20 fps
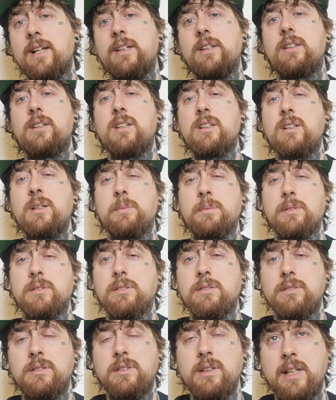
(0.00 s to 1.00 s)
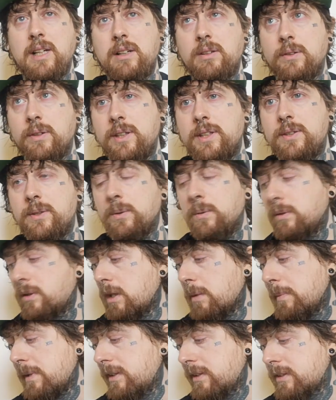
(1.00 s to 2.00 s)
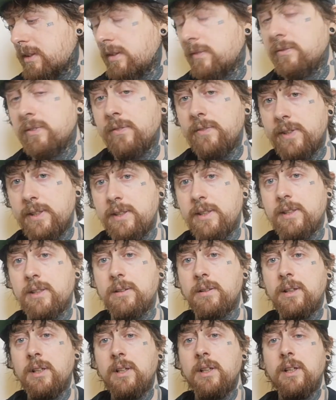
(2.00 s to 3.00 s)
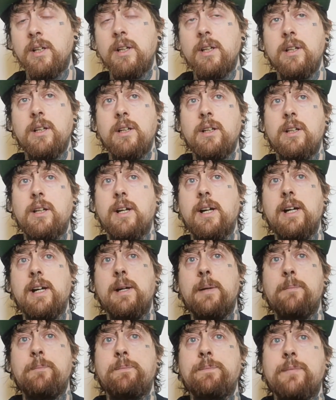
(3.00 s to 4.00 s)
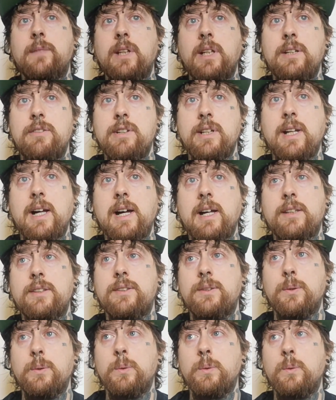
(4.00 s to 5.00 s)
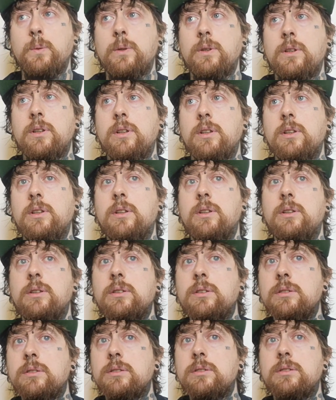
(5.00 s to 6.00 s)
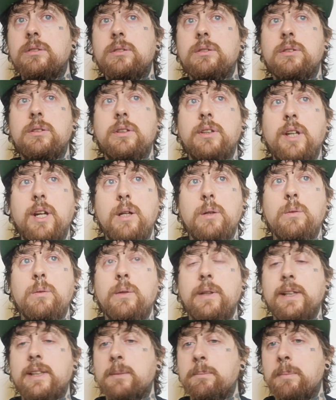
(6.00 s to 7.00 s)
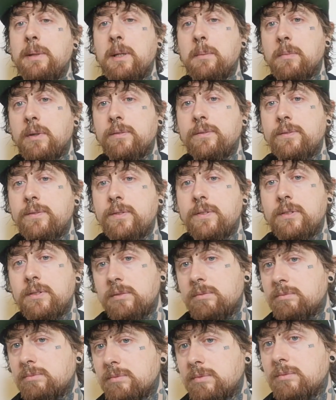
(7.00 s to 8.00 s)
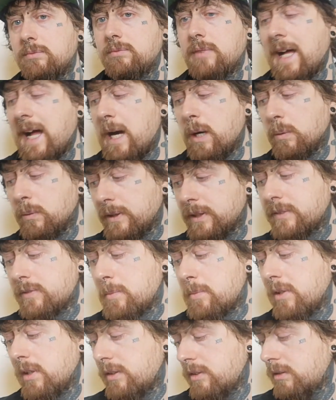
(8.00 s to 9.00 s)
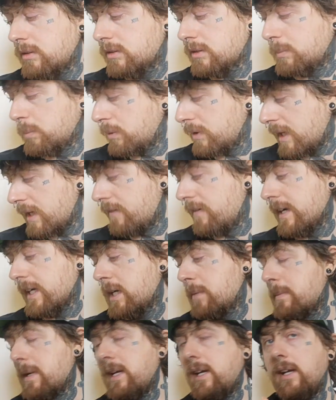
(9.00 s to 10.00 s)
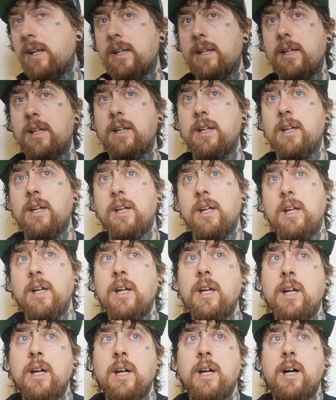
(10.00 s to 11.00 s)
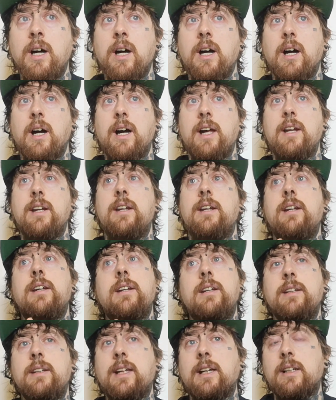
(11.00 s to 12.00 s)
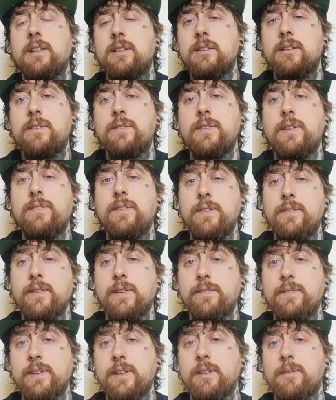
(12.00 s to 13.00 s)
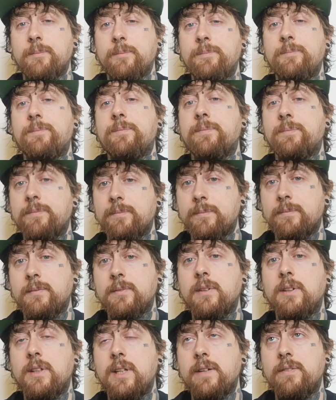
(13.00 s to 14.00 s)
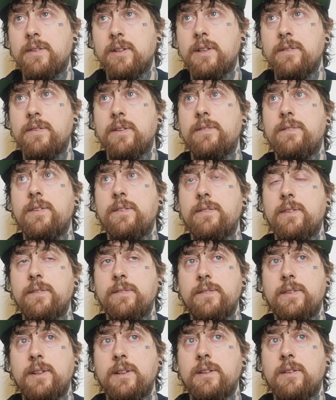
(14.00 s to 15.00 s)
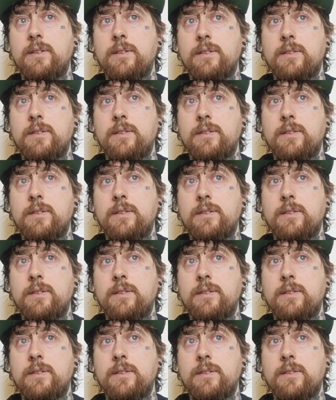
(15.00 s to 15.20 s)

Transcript: and a couple, only 2 comments on the video, in regards to, you know, it's been a month, how is the product, would I recommend it? And yeah, 50-50, definitely 50-50.